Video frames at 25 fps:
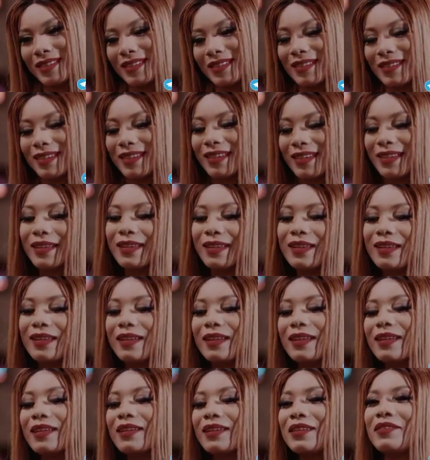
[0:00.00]
on.
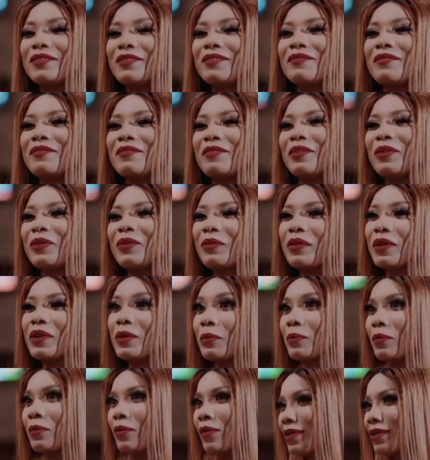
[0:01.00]
You know
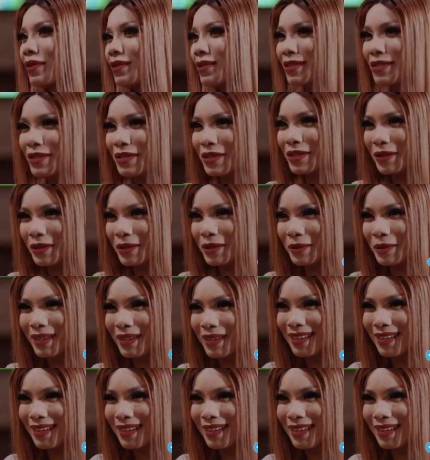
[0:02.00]
you want to.